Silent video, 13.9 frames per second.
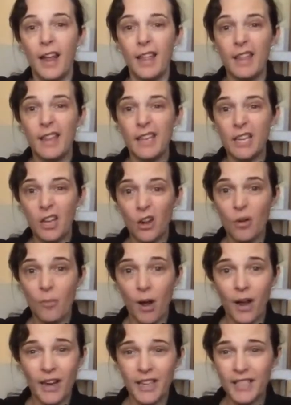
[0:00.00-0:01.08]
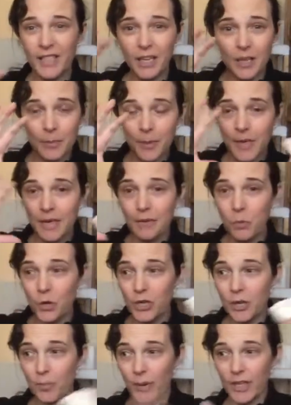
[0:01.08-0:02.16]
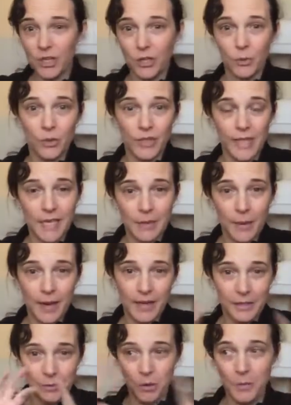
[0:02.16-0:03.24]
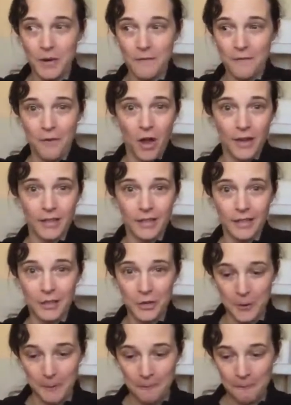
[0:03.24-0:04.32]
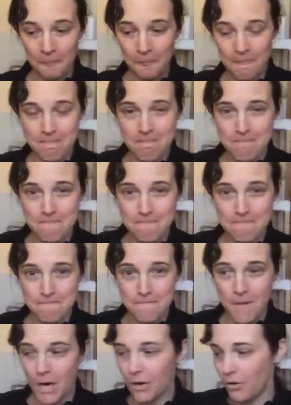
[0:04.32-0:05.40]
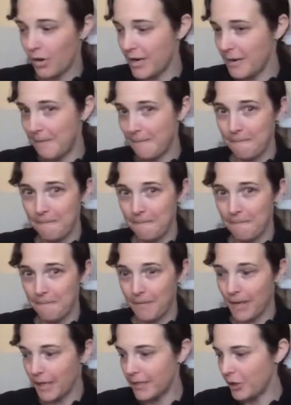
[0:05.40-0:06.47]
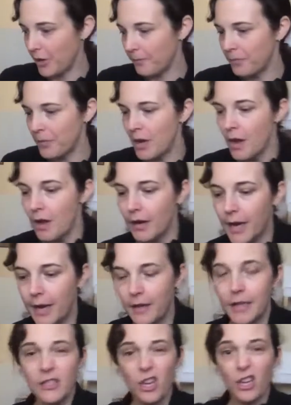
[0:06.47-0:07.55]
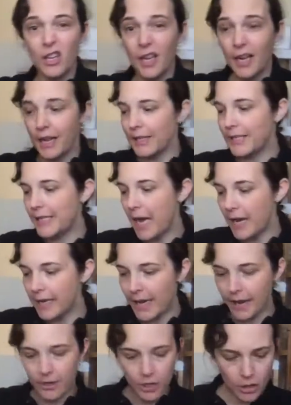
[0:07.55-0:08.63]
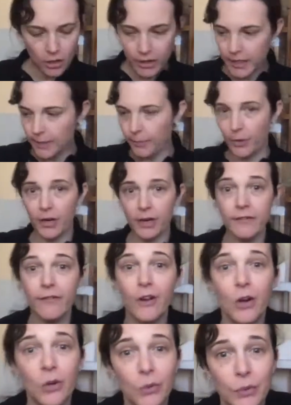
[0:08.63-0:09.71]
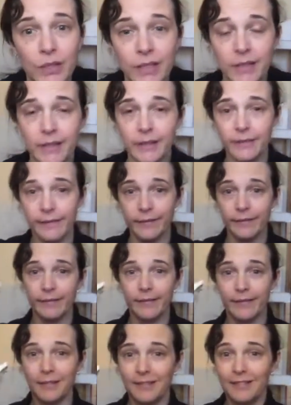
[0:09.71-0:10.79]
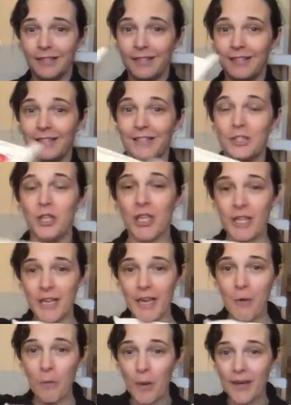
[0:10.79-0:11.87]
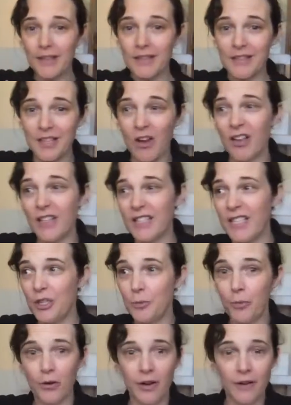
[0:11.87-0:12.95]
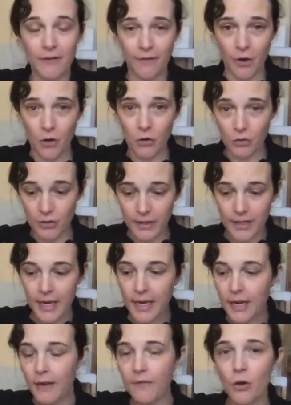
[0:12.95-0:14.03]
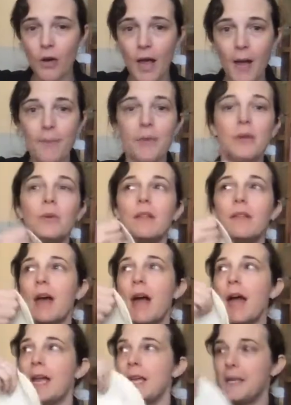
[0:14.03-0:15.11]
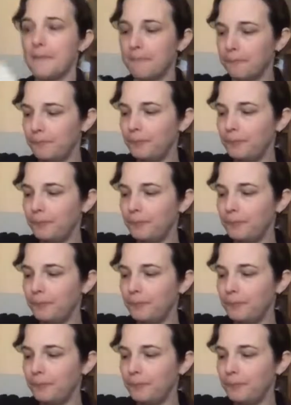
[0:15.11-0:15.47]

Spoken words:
and then you go and buy it, and it's going to be what your budget was anyway, is what we find. So, alrighty. Let's go. Okay, so starting out, you've got your pre-folds. So you can get one size-ish pre-folds. If you're happy with I'm